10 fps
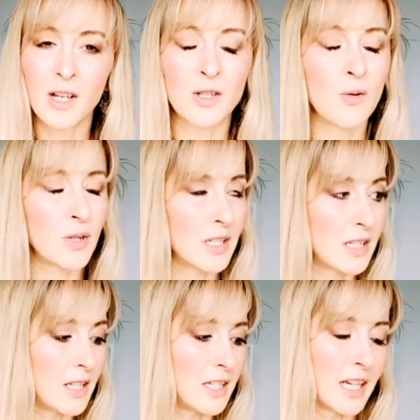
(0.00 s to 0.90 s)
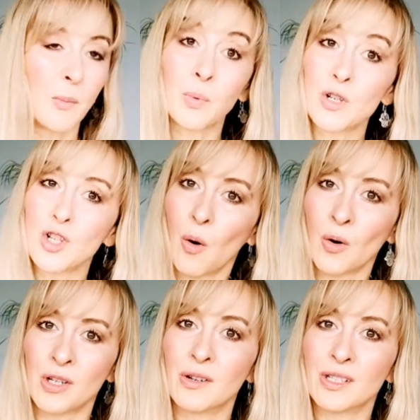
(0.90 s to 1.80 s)
notice the temperature
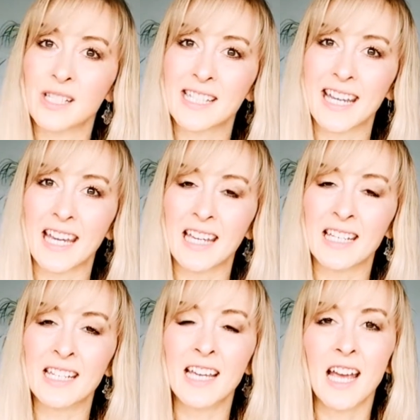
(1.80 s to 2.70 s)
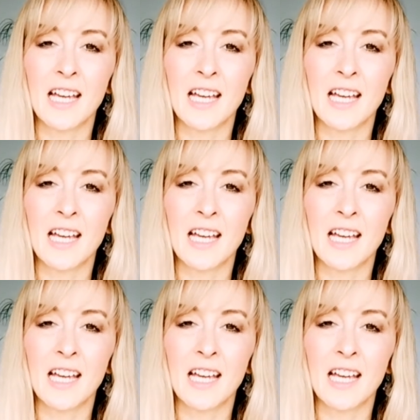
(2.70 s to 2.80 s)
on your skin,